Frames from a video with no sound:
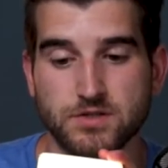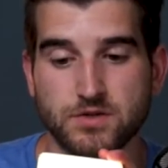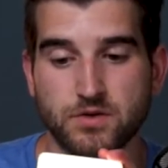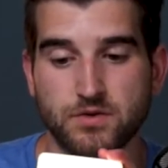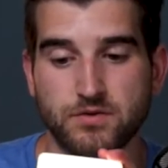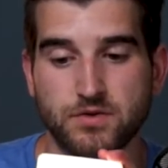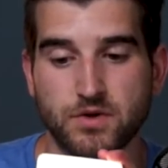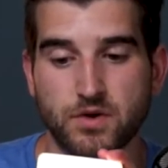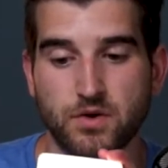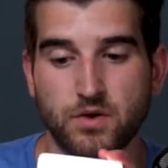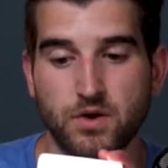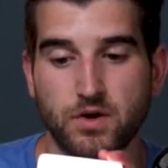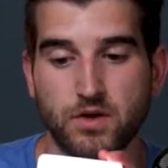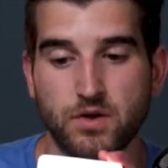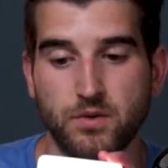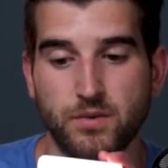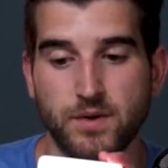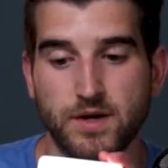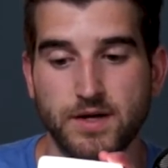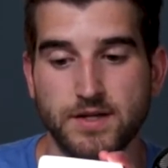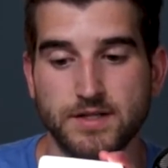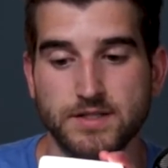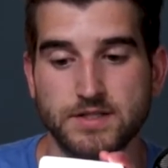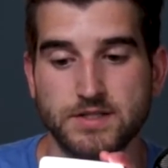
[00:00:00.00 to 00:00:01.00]
So if you go all the
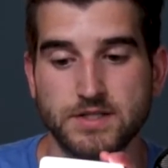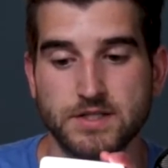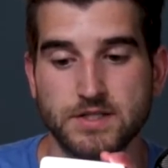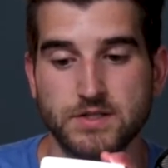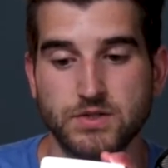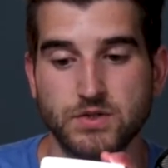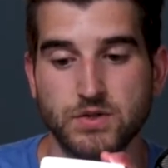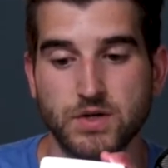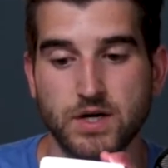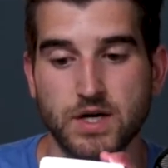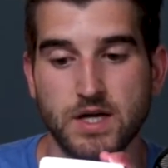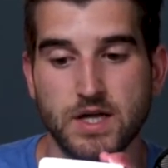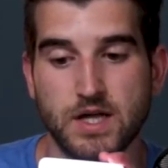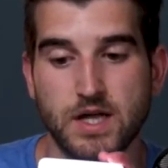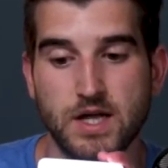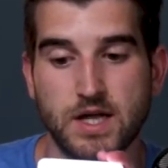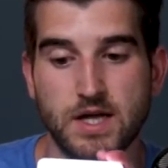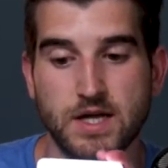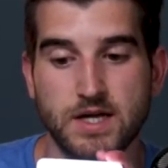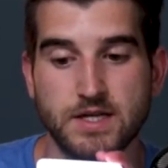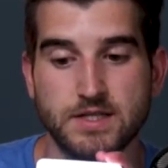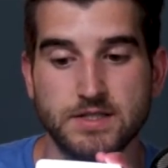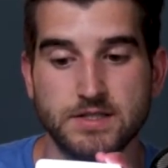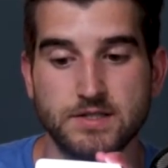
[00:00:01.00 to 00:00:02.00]
way to
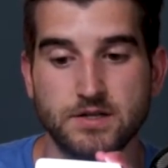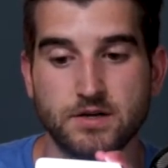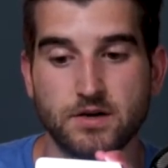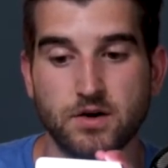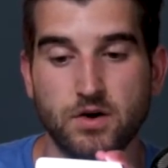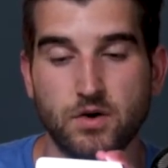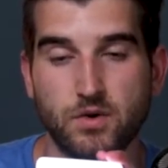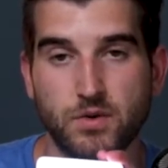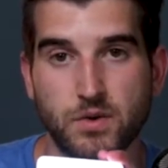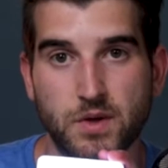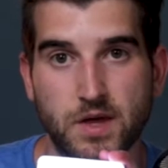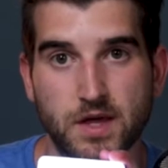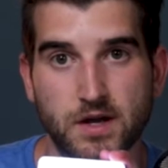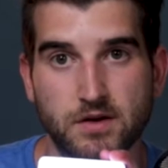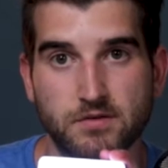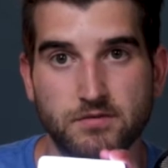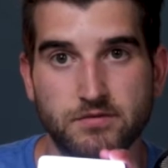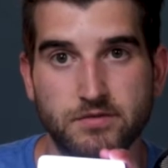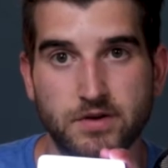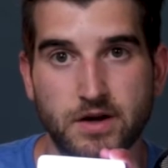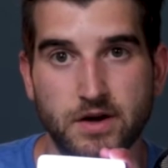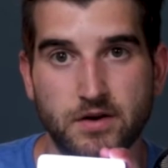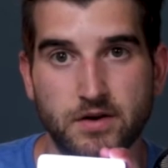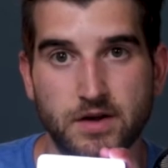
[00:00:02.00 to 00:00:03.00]
0, you get a
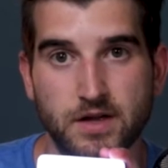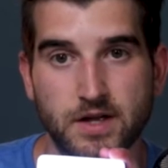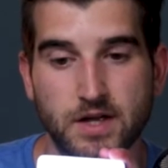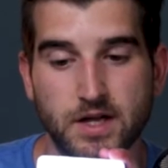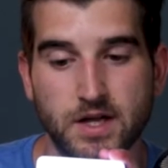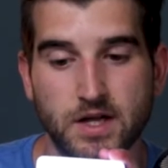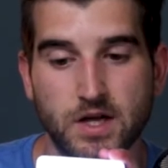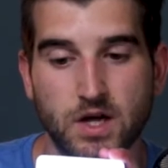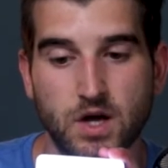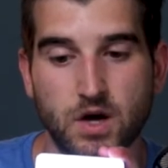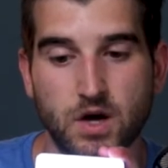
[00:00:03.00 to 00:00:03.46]
very